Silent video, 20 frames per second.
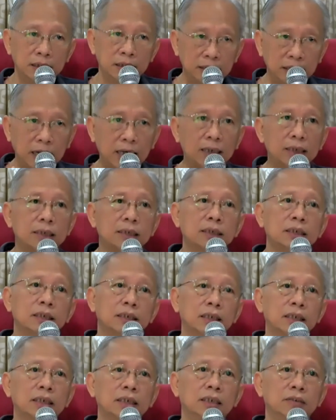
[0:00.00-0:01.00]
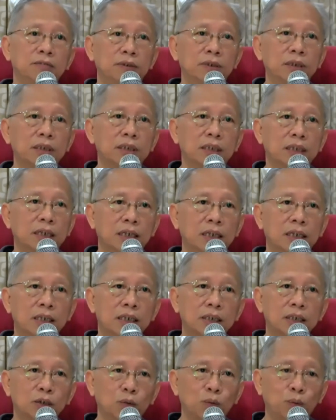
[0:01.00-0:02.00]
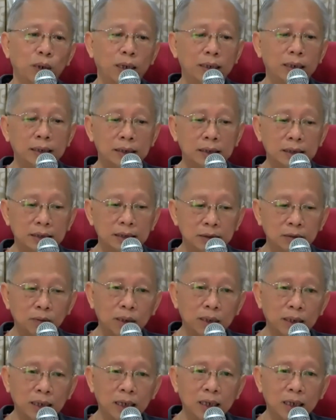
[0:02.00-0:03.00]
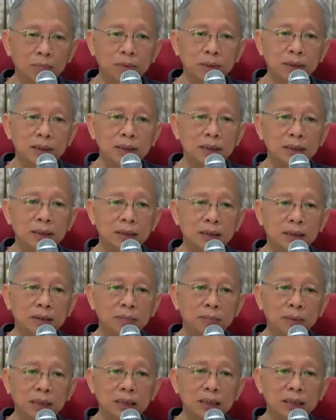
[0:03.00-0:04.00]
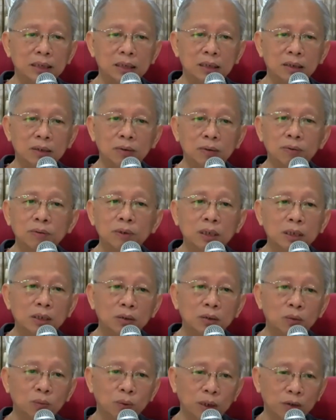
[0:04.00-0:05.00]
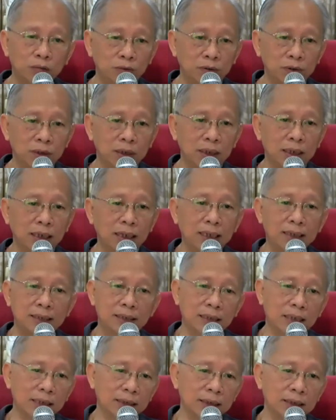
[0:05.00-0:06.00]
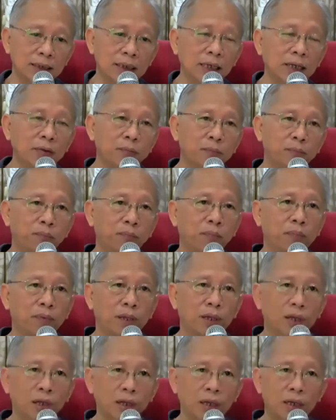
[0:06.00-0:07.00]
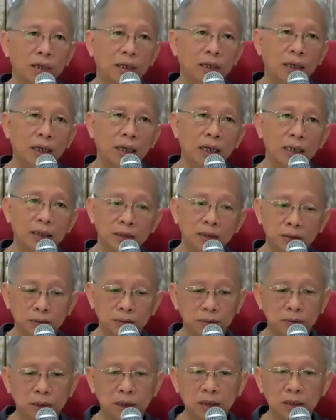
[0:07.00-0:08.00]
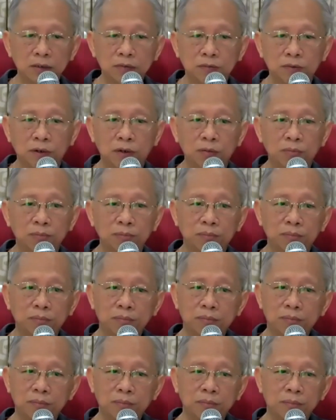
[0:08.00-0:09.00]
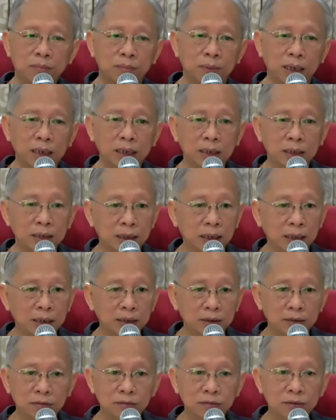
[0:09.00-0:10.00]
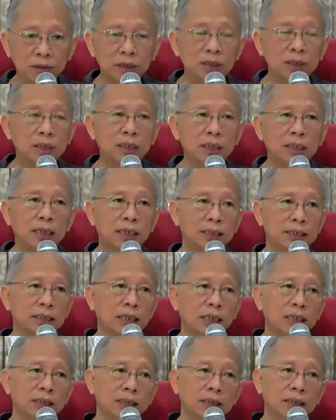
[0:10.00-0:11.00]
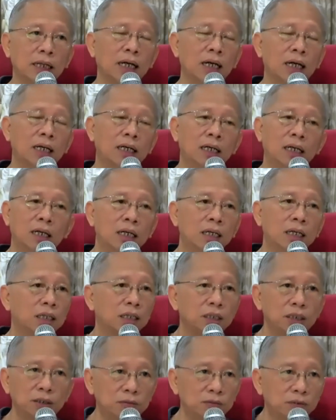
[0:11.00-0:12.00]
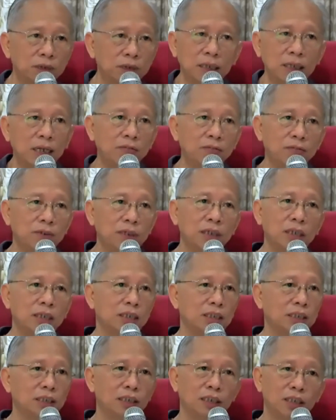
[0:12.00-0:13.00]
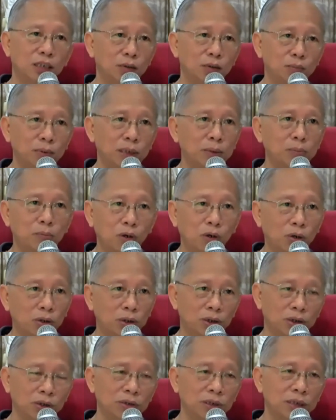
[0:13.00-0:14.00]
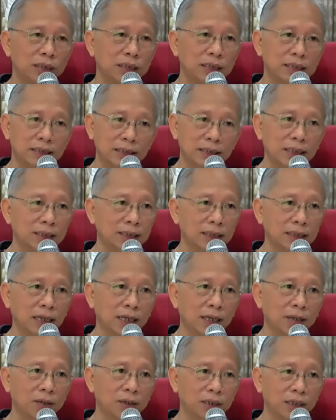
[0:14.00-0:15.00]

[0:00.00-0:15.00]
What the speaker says: That is the difference. So when this one happens, means no need to wait for the next sasana. As you transform, by the time you reach the next sasana, you will definitely be born during the sasana